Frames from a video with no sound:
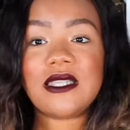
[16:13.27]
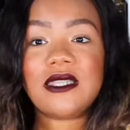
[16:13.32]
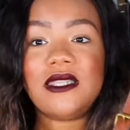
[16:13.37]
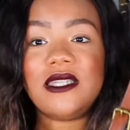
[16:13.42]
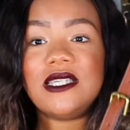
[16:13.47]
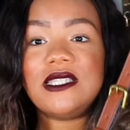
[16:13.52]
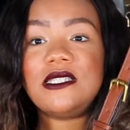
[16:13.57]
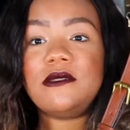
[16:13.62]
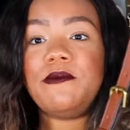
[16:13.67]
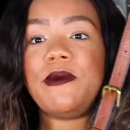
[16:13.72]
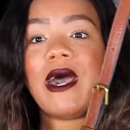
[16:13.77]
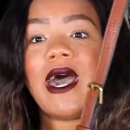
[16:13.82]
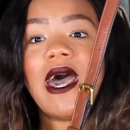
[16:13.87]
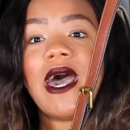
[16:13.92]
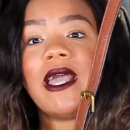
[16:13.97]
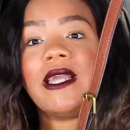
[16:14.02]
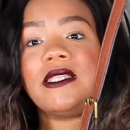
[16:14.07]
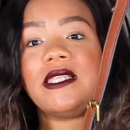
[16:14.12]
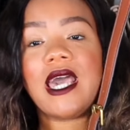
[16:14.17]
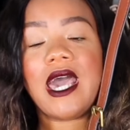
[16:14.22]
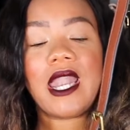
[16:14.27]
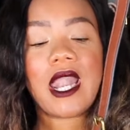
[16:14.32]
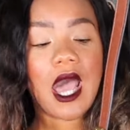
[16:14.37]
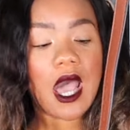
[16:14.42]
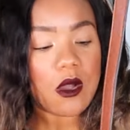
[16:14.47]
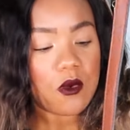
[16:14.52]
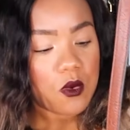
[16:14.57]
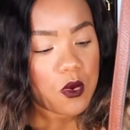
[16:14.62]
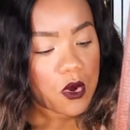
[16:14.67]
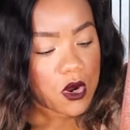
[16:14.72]
this bag that
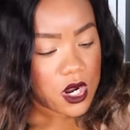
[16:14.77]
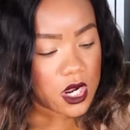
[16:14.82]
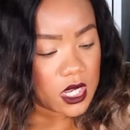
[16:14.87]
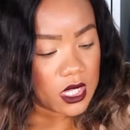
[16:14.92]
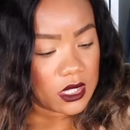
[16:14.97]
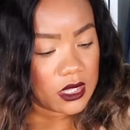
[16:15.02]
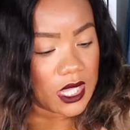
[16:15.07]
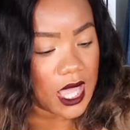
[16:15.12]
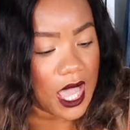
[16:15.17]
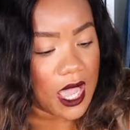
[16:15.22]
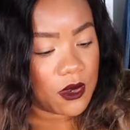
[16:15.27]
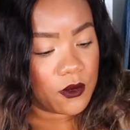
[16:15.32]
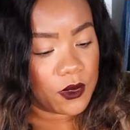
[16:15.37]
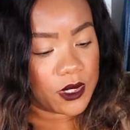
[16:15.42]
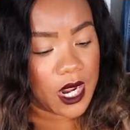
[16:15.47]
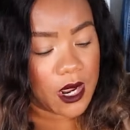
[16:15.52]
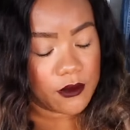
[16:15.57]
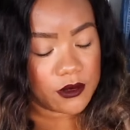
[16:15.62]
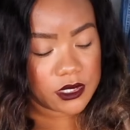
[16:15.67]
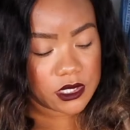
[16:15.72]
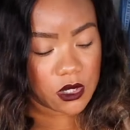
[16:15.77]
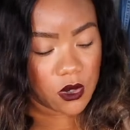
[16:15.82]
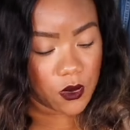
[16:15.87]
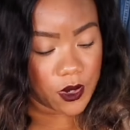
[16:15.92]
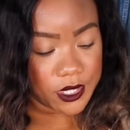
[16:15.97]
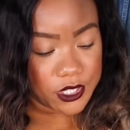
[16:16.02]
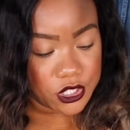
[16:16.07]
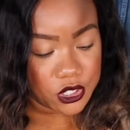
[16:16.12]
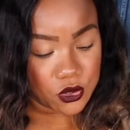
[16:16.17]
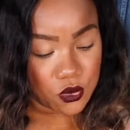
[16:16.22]
I wore a lot when I was
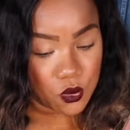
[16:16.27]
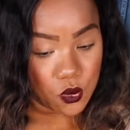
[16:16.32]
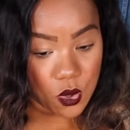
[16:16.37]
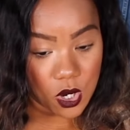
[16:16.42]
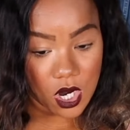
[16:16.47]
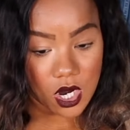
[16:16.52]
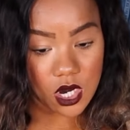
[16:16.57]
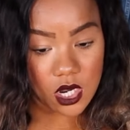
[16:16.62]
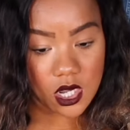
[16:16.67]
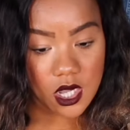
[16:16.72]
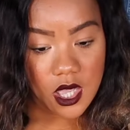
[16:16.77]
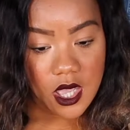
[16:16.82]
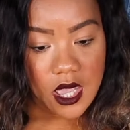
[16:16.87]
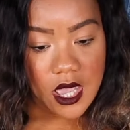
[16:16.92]
going to work.